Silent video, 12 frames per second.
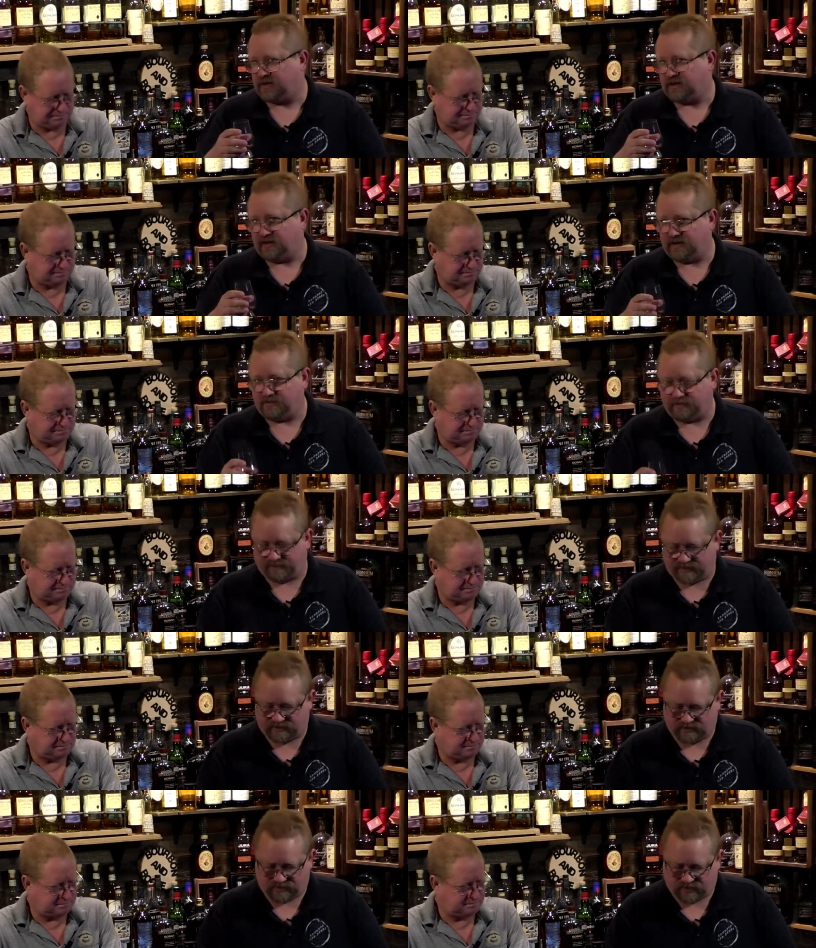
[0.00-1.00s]
Speaker 1: well, not honey, but
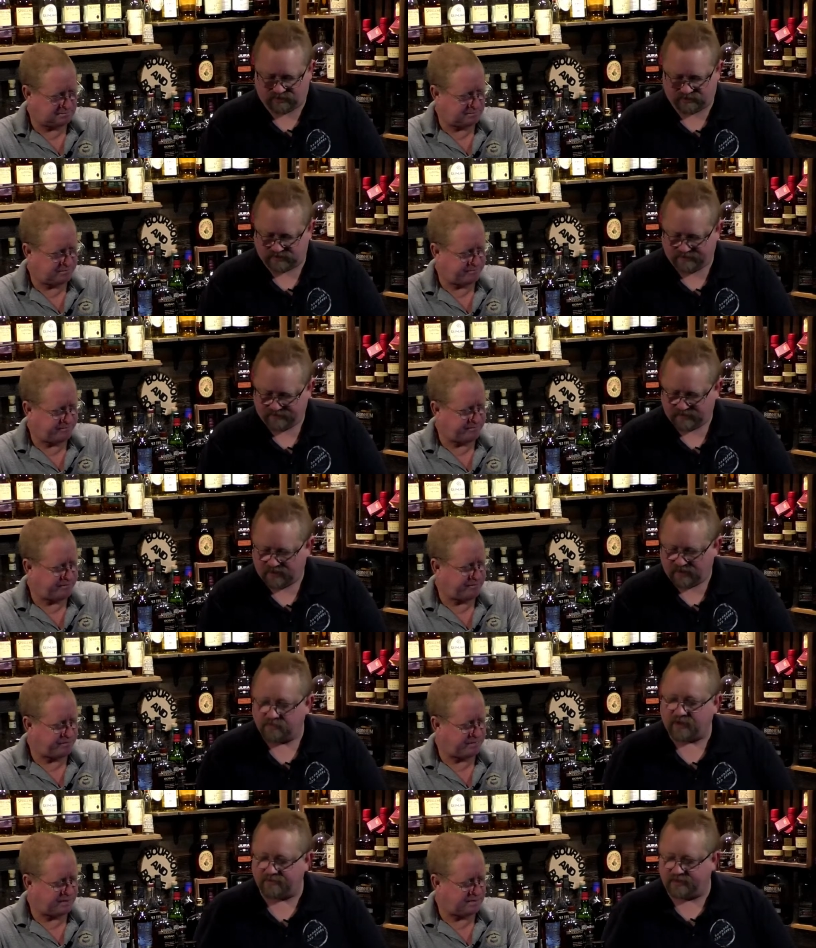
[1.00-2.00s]
vanilla cokes
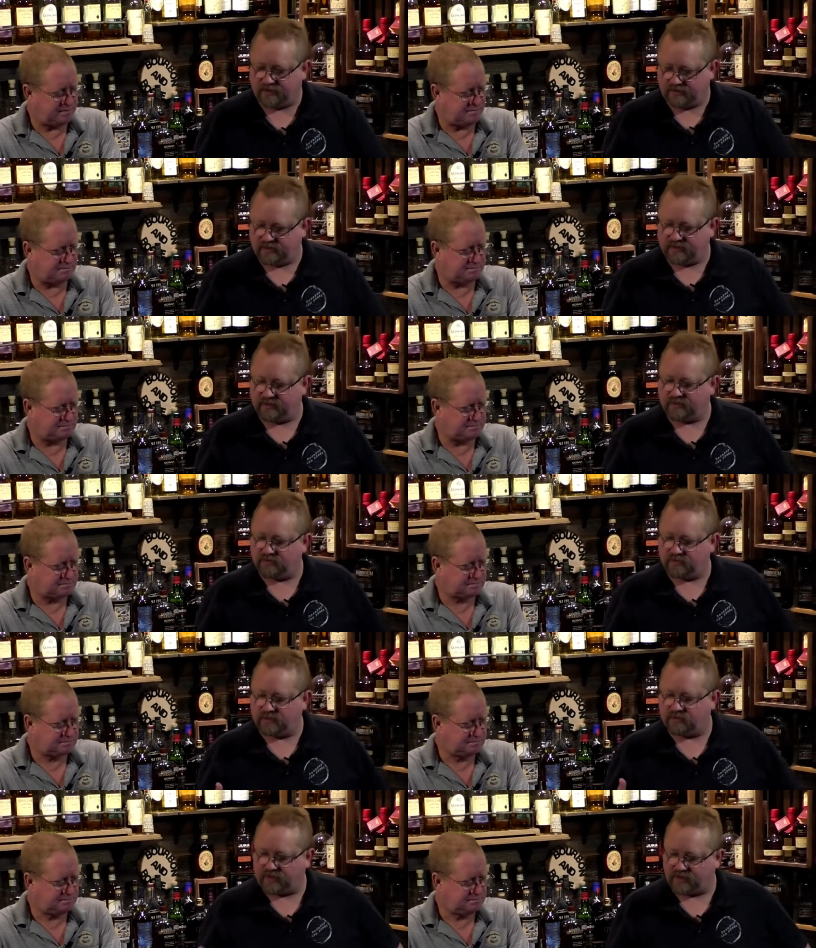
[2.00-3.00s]
might be good
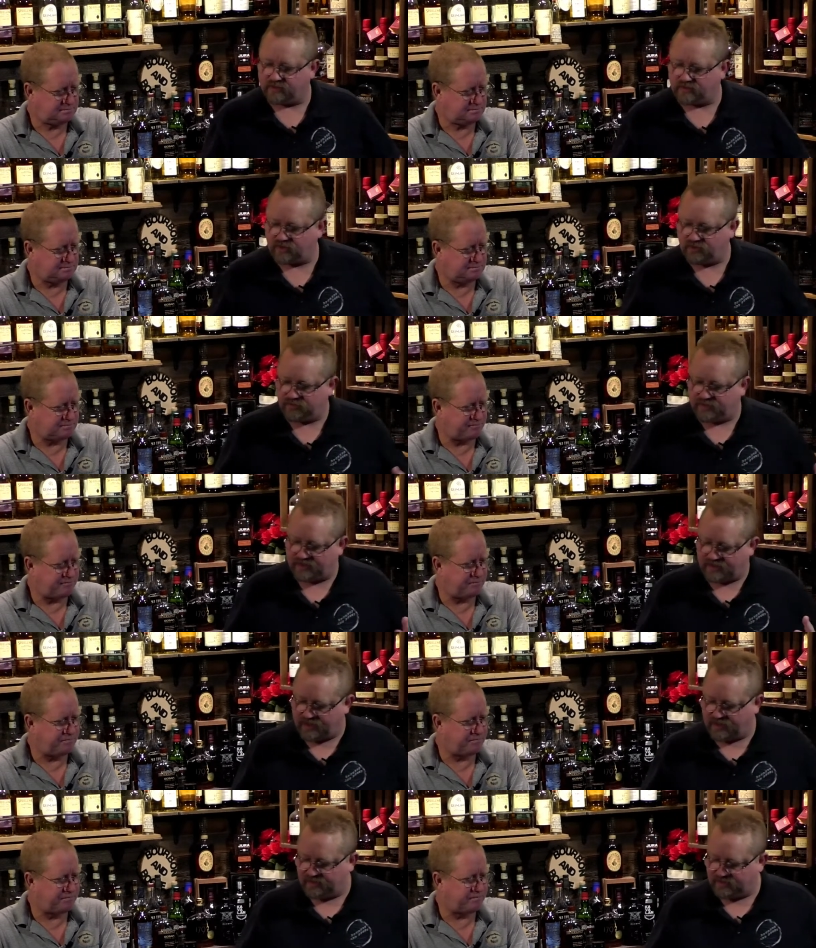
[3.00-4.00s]
with a regular coke and,
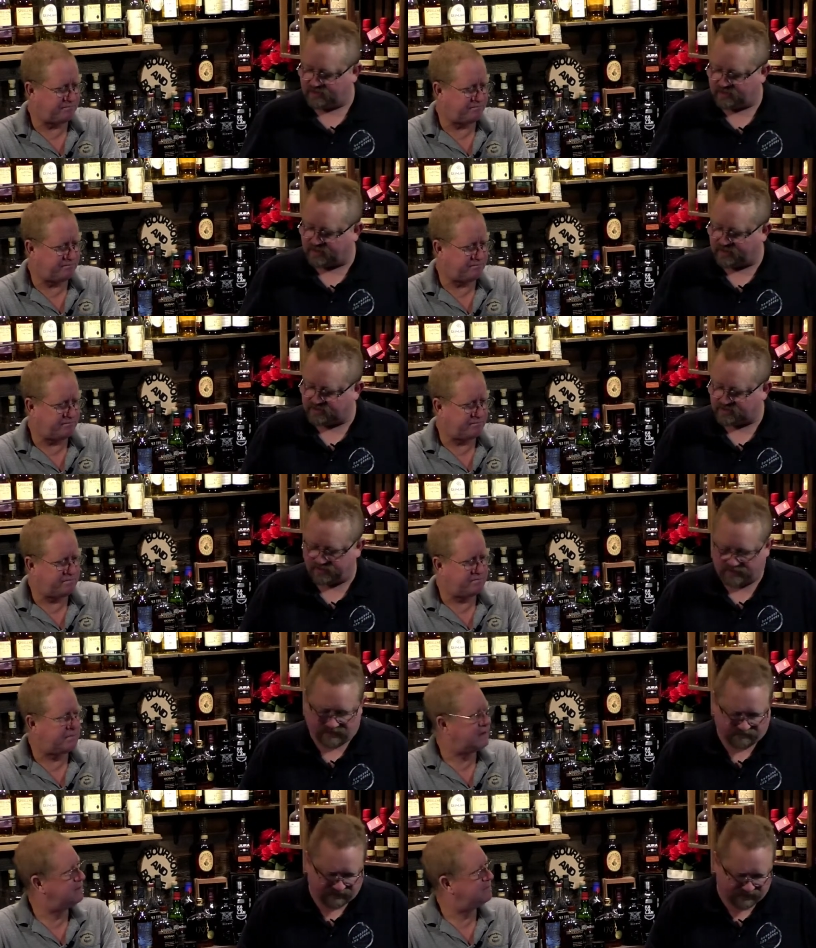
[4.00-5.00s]
and kind of
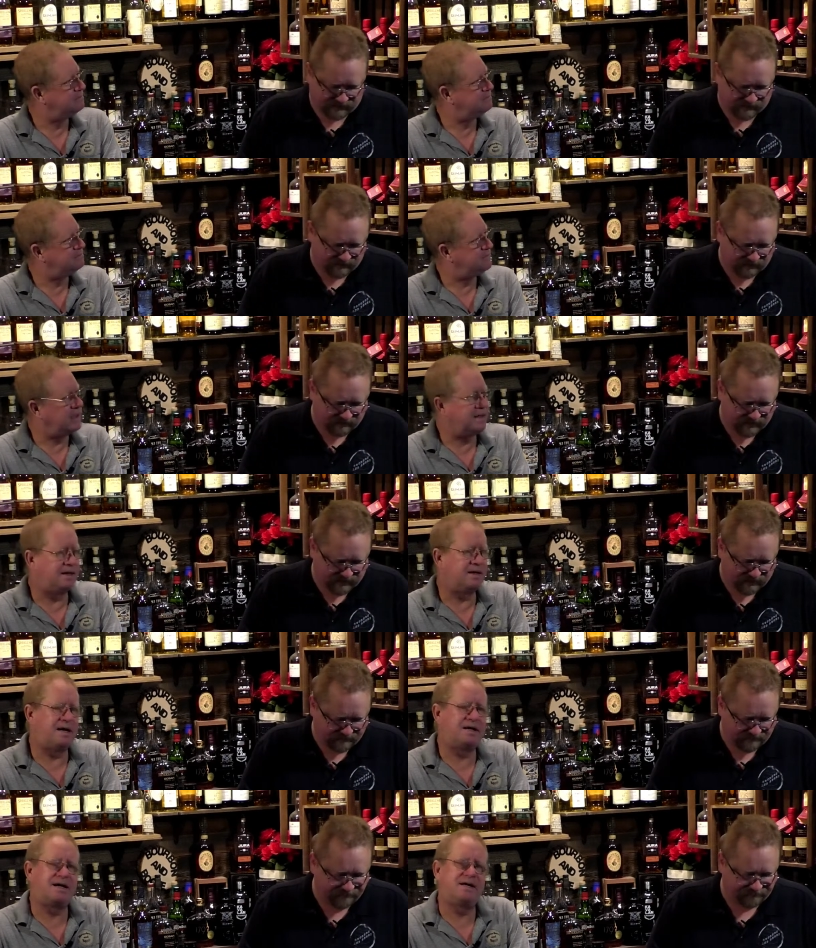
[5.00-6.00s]
sweeten up that rum.
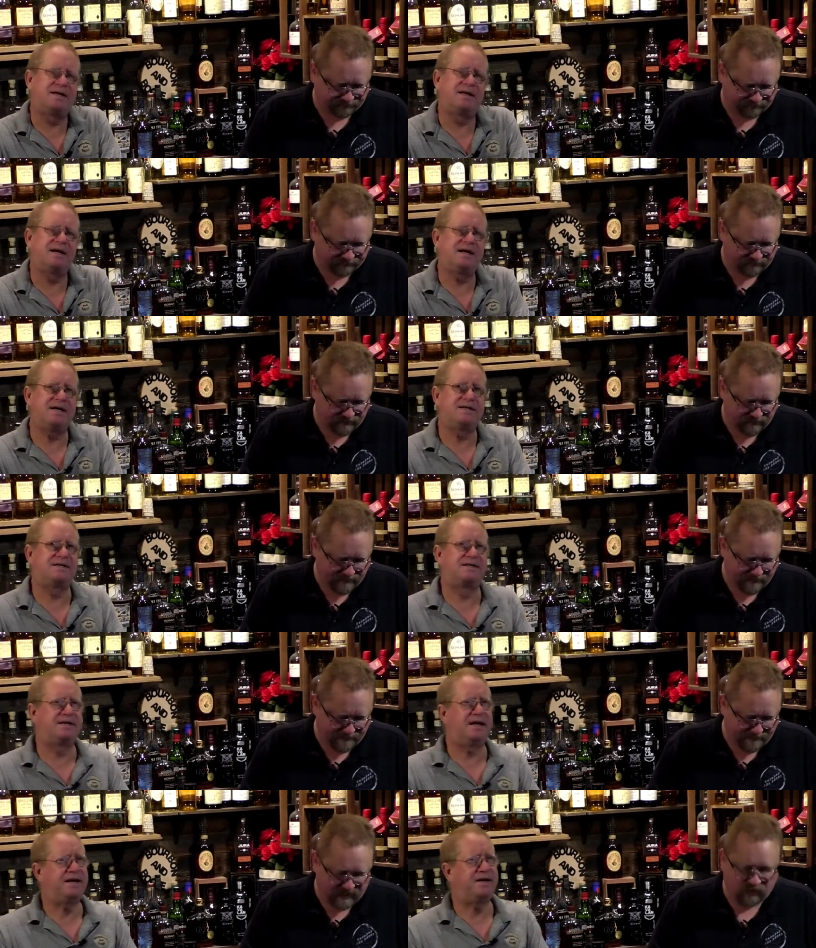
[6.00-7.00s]
And,
Speaker 2: like I think I
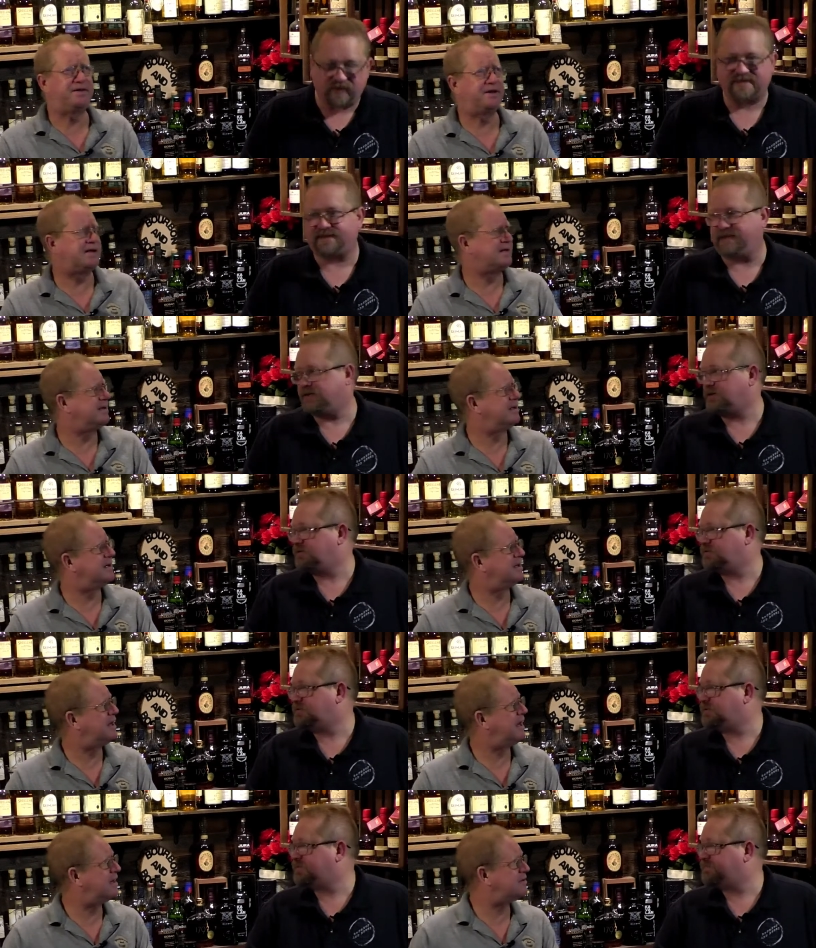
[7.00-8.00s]
said in
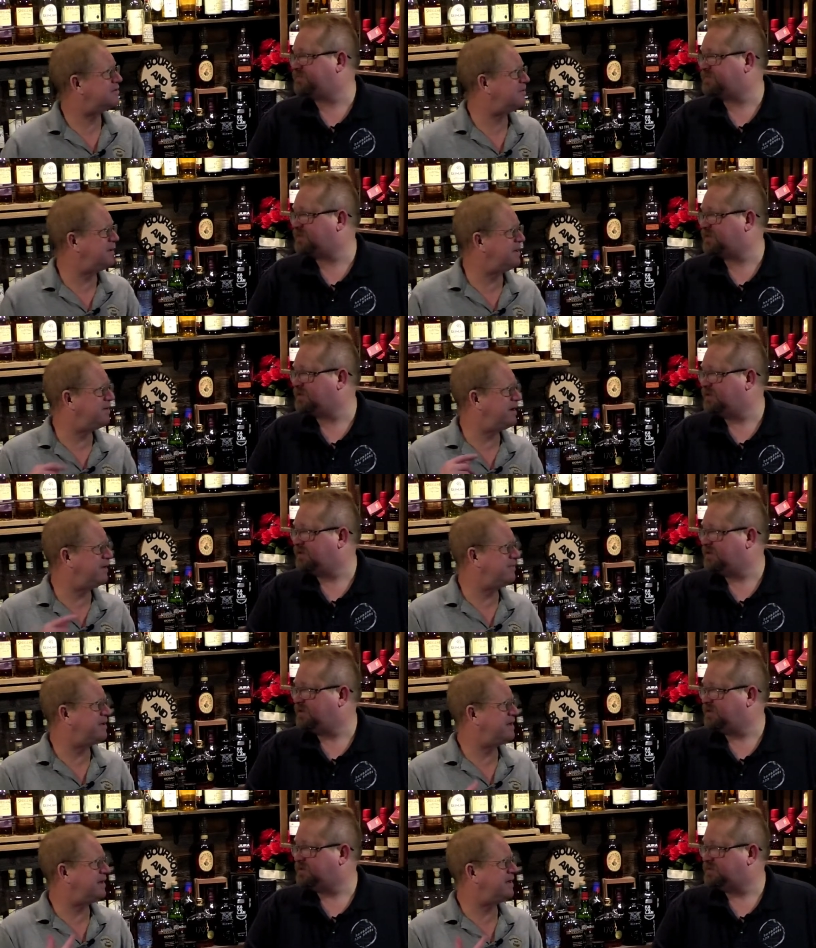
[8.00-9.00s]
the last one that
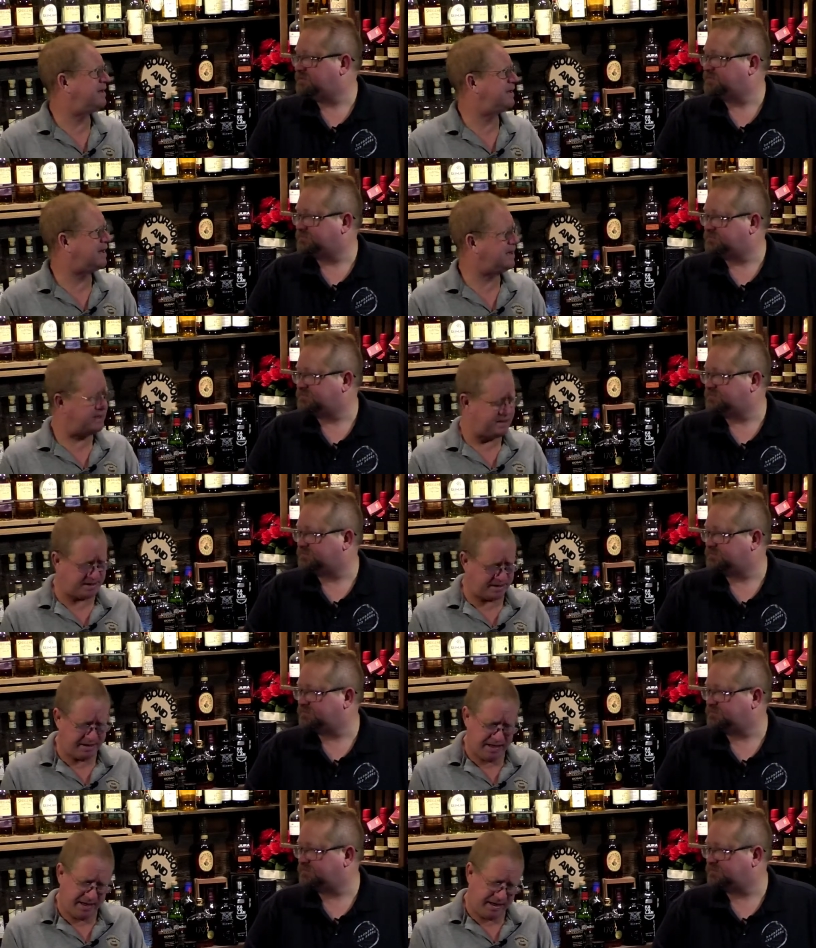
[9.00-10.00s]
we did, is, uh,
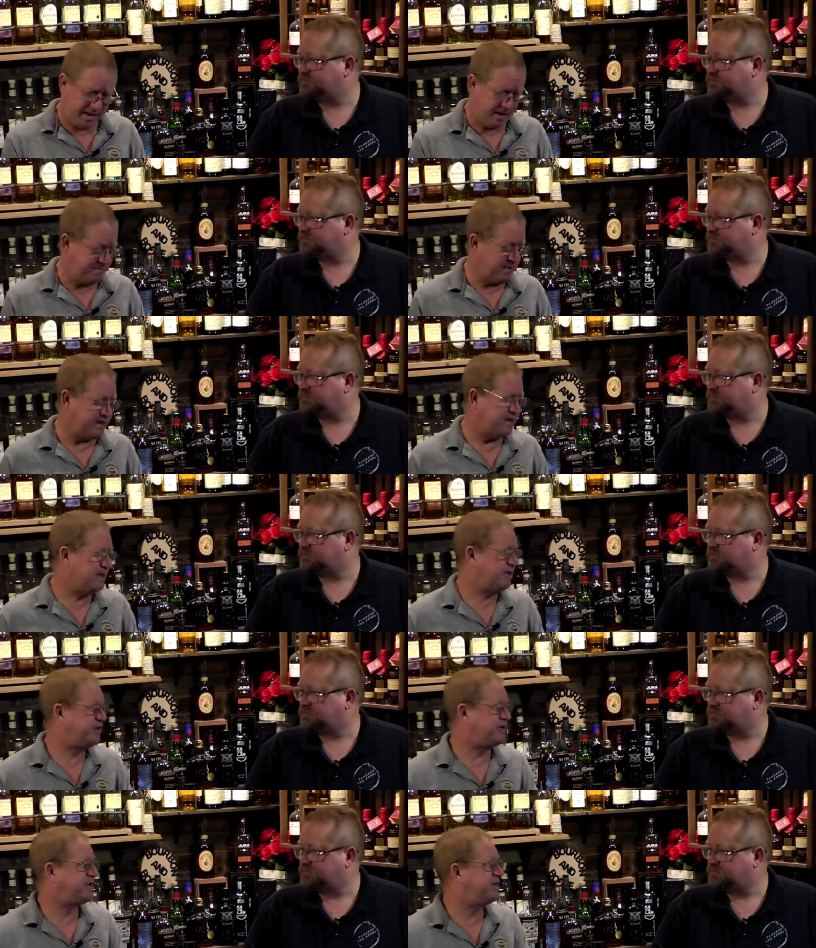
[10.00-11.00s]
honey, it'd be good
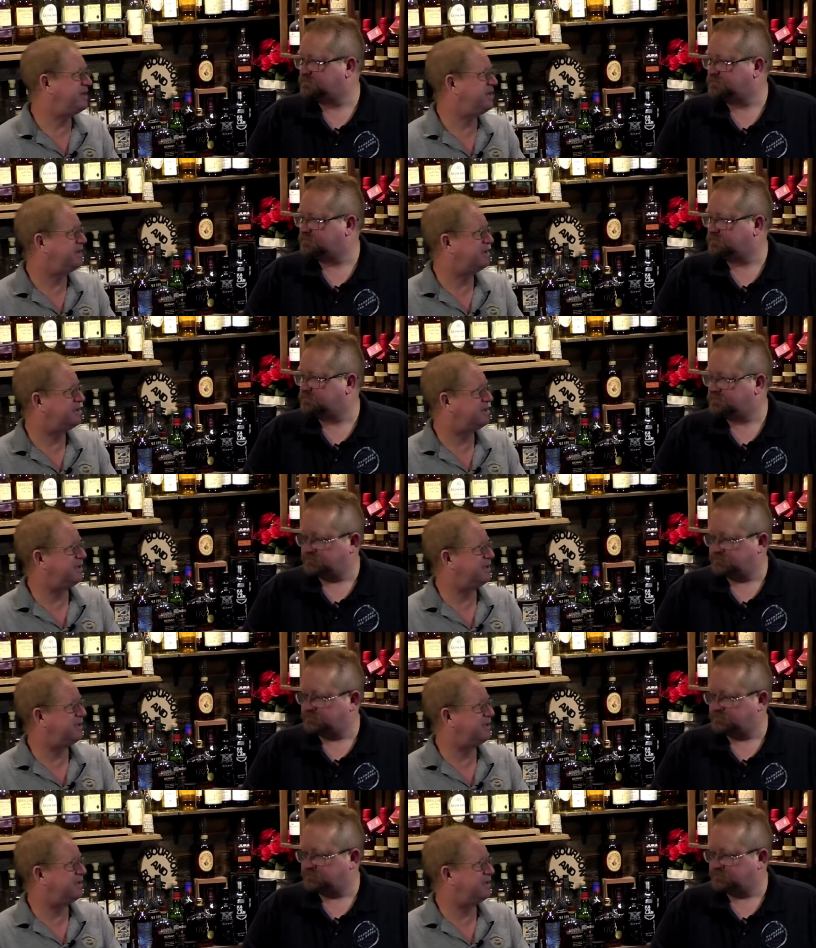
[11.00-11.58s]
in tea